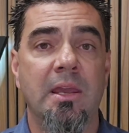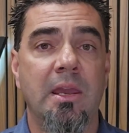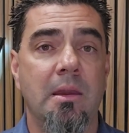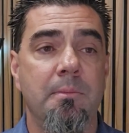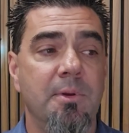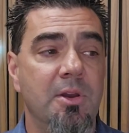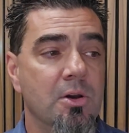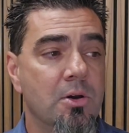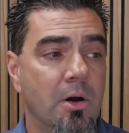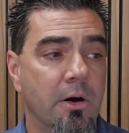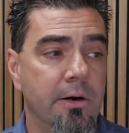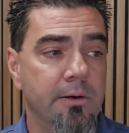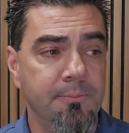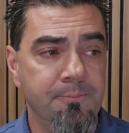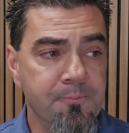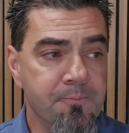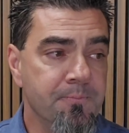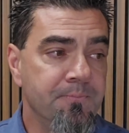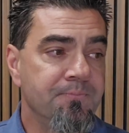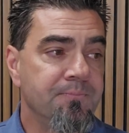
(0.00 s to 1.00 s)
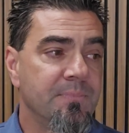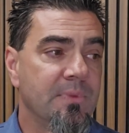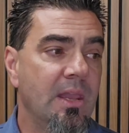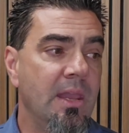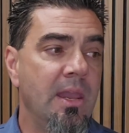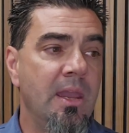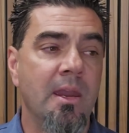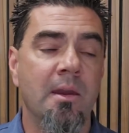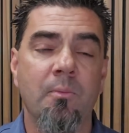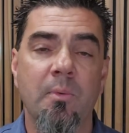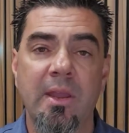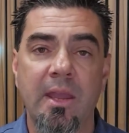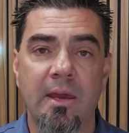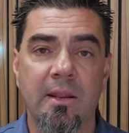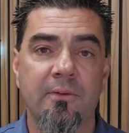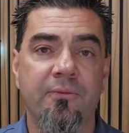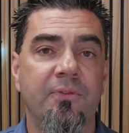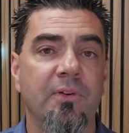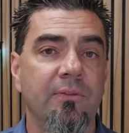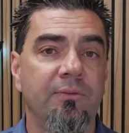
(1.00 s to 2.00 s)
they gave me a call. And we
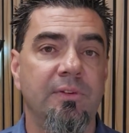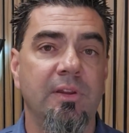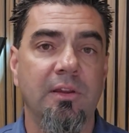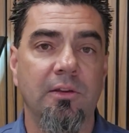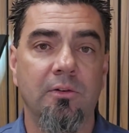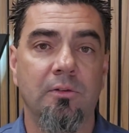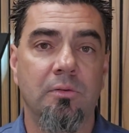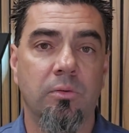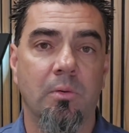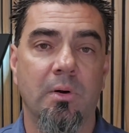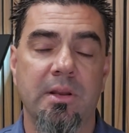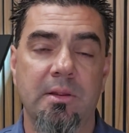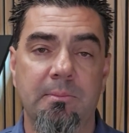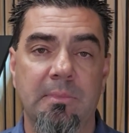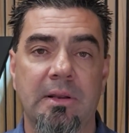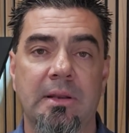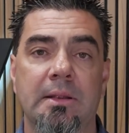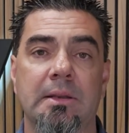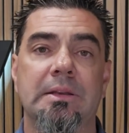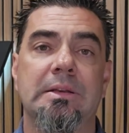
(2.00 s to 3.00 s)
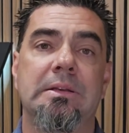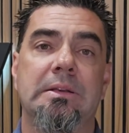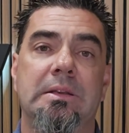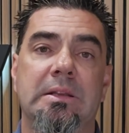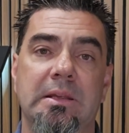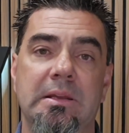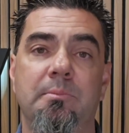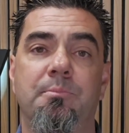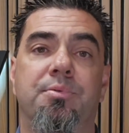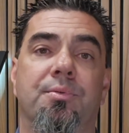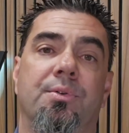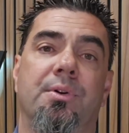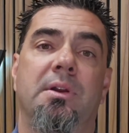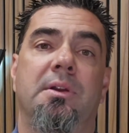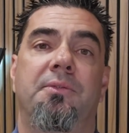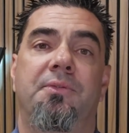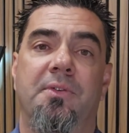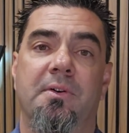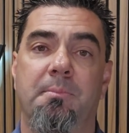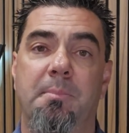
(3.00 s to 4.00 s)
had a 15-20 minute
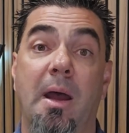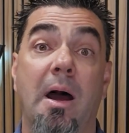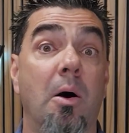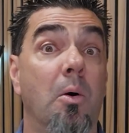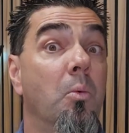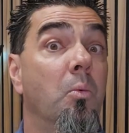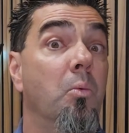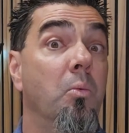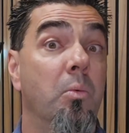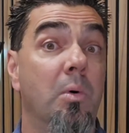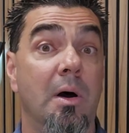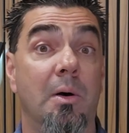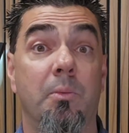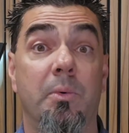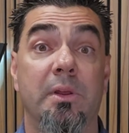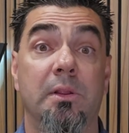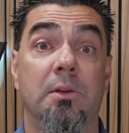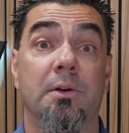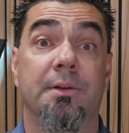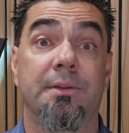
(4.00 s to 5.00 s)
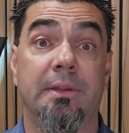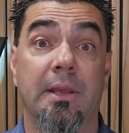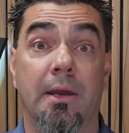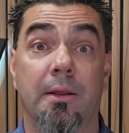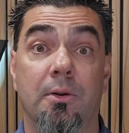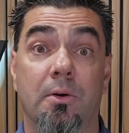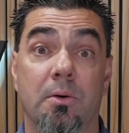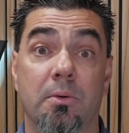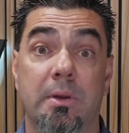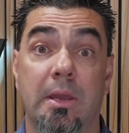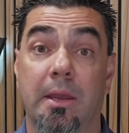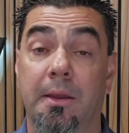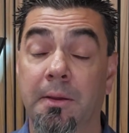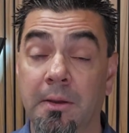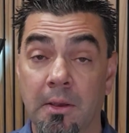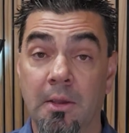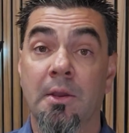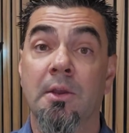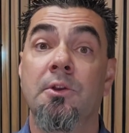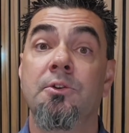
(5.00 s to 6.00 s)
debrief about what we looked at.
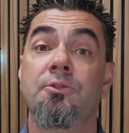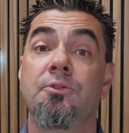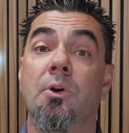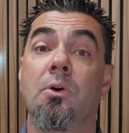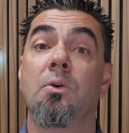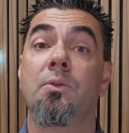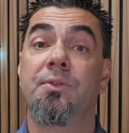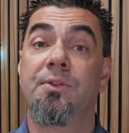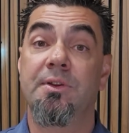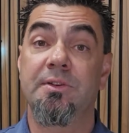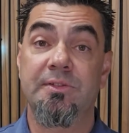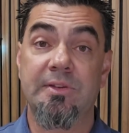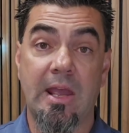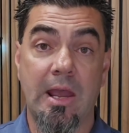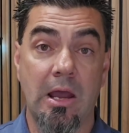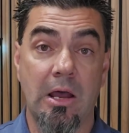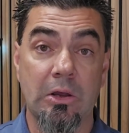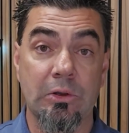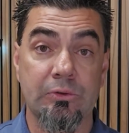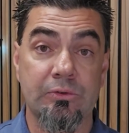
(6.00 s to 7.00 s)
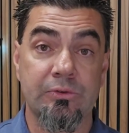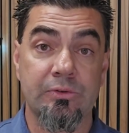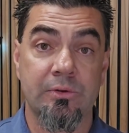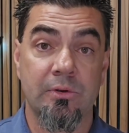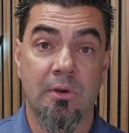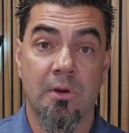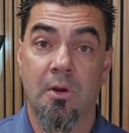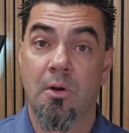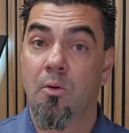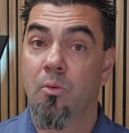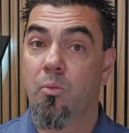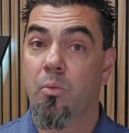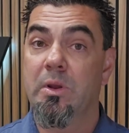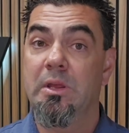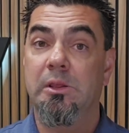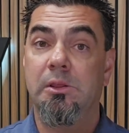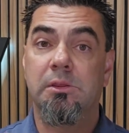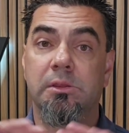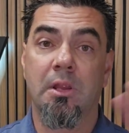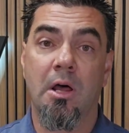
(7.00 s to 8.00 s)
Okay, so this house,
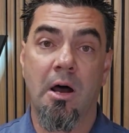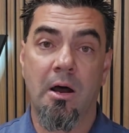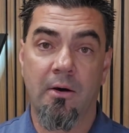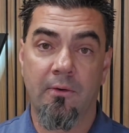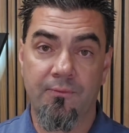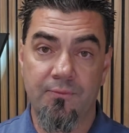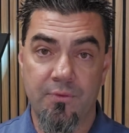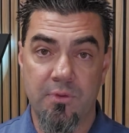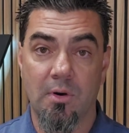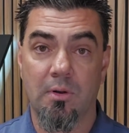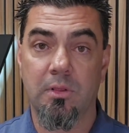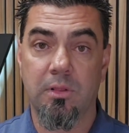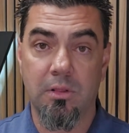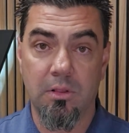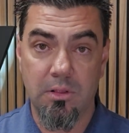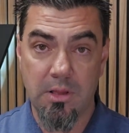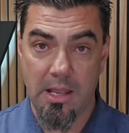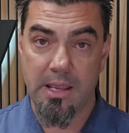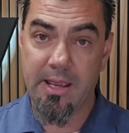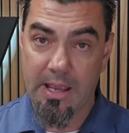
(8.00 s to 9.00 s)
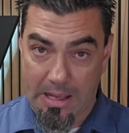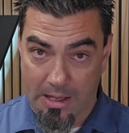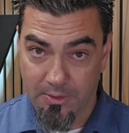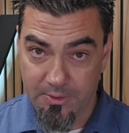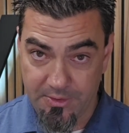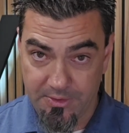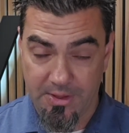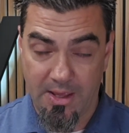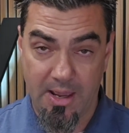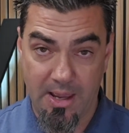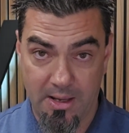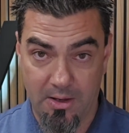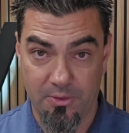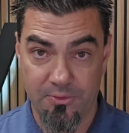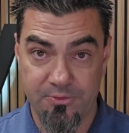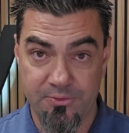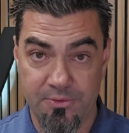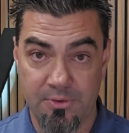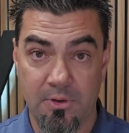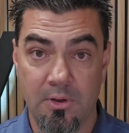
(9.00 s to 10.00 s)
we loved the layout of the
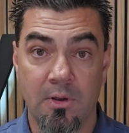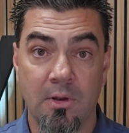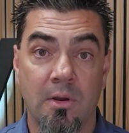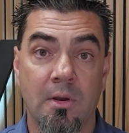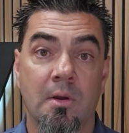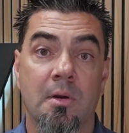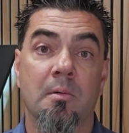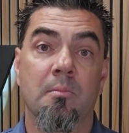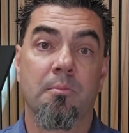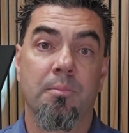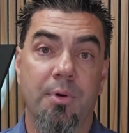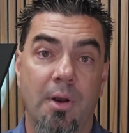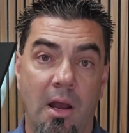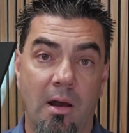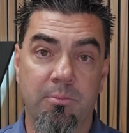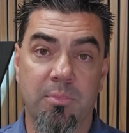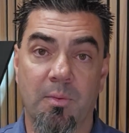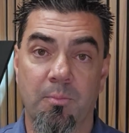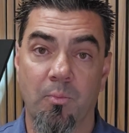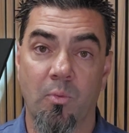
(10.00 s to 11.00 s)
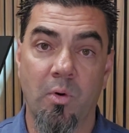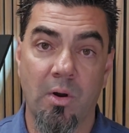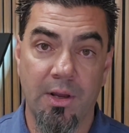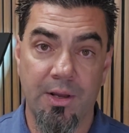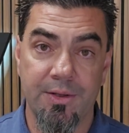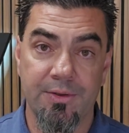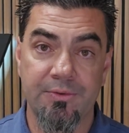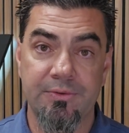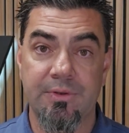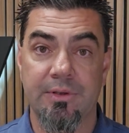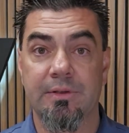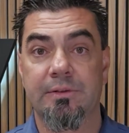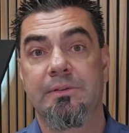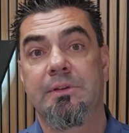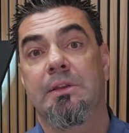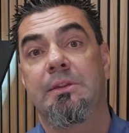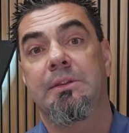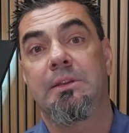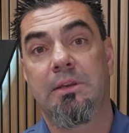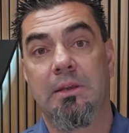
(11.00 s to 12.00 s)
house. Problem is
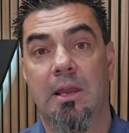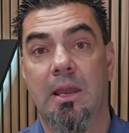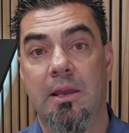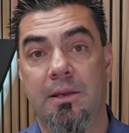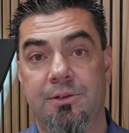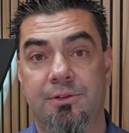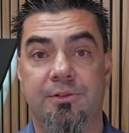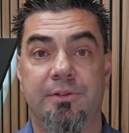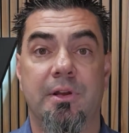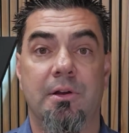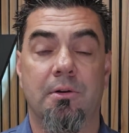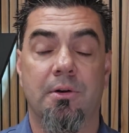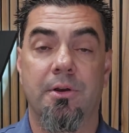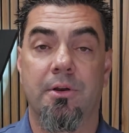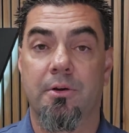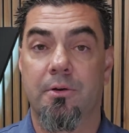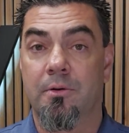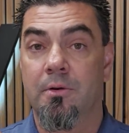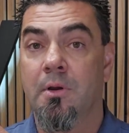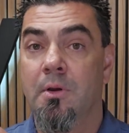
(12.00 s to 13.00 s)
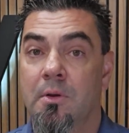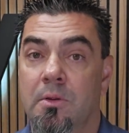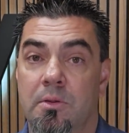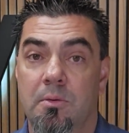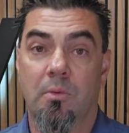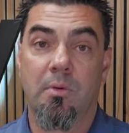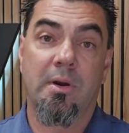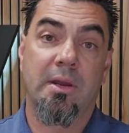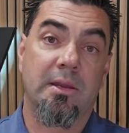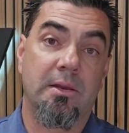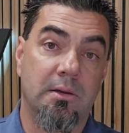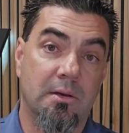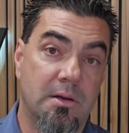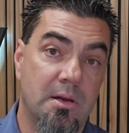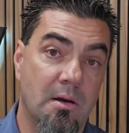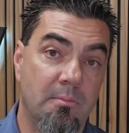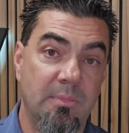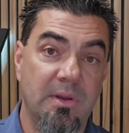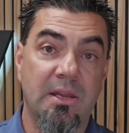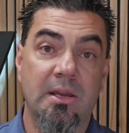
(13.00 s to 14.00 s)
that the exterior, the way you
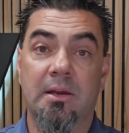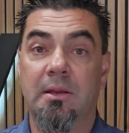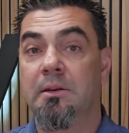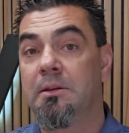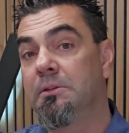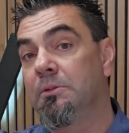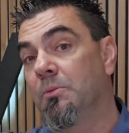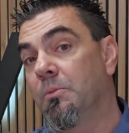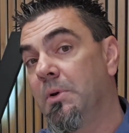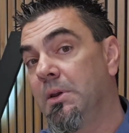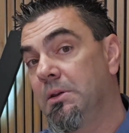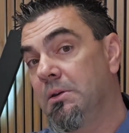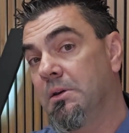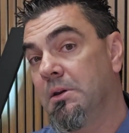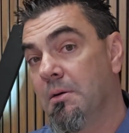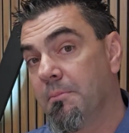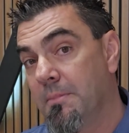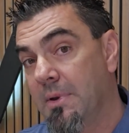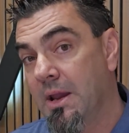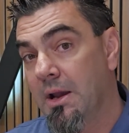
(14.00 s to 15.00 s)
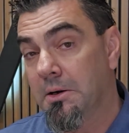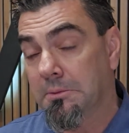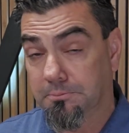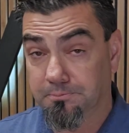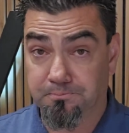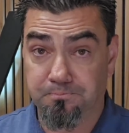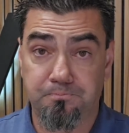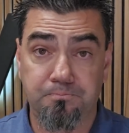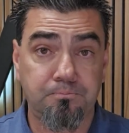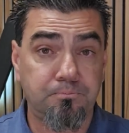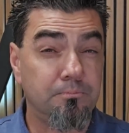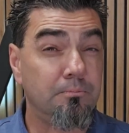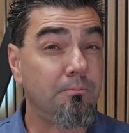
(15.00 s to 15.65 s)
come in and the way you come out,